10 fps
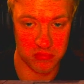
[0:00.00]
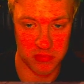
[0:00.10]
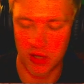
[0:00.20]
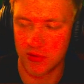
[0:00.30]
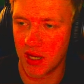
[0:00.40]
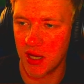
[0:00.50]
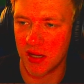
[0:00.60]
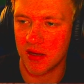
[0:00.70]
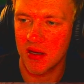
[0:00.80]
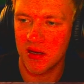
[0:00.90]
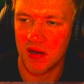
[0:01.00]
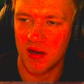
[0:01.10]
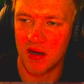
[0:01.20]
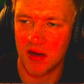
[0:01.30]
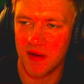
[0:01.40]
Okay.
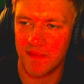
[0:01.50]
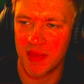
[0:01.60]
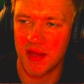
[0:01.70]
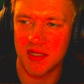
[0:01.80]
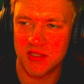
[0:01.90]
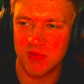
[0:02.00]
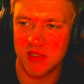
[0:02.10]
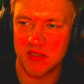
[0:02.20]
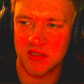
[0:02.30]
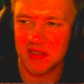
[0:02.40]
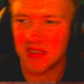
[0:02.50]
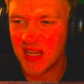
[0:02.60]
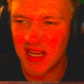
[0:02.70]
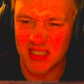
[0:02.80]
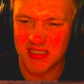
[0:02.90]
And this one,
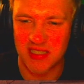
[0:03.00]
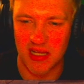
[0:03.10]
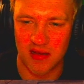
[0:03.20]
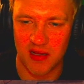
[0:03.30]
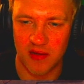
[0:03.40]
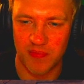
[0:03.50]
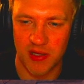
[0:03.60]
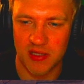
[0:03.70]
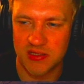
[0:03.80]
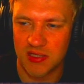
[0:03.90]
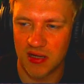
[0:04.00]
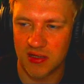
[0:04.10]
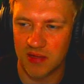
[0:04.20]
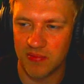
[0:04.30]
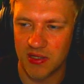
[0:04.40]
it's getting there, but it's not
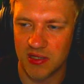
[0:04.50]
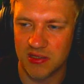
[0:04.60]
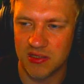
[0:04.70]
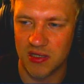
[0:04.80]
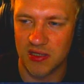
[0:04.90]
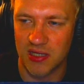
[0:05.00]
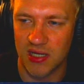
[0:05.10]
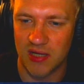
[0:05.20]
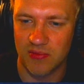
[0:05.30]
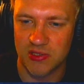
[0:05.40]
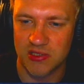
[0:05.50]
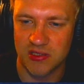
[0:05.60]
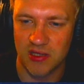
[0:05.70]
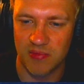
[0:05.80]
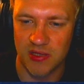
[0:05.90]
going to be done yet, which is
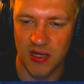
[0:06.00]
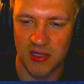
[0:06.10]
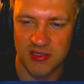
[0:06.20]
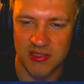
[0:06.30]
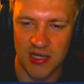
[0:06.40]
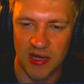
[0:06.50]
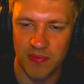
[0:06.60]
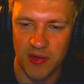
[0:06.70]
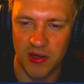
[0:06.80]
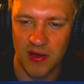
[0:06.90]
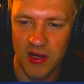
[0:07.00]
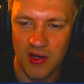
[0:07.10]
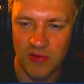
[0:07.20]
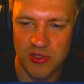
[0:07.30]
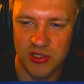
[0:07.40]
going to be kind of sad, but
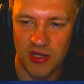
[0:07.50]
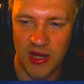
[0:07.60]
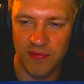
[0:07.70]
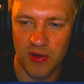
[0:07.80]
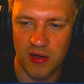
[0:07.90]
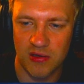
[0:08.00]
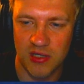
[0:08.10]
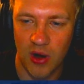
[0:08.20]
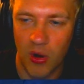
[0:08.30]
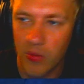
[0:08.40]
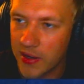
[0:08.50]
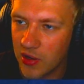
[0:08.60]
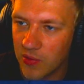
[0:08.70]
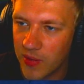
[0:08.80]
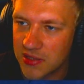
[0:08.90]
we should have water here. Oh my
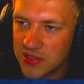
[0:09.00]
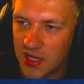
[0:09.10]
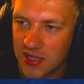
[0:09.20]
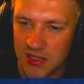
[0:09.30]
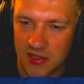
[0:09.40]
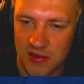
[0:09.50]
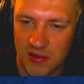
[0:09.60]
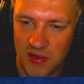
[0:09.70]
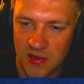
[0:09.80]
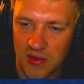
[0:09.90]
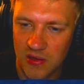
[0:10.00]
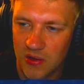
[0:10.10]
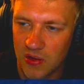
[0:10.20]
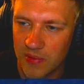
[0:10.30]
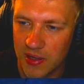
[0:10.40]
god, wait, it's connected.
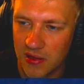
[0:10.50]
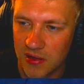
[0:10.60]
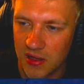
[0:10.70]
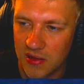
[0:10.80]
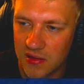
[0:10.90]
Oh my god.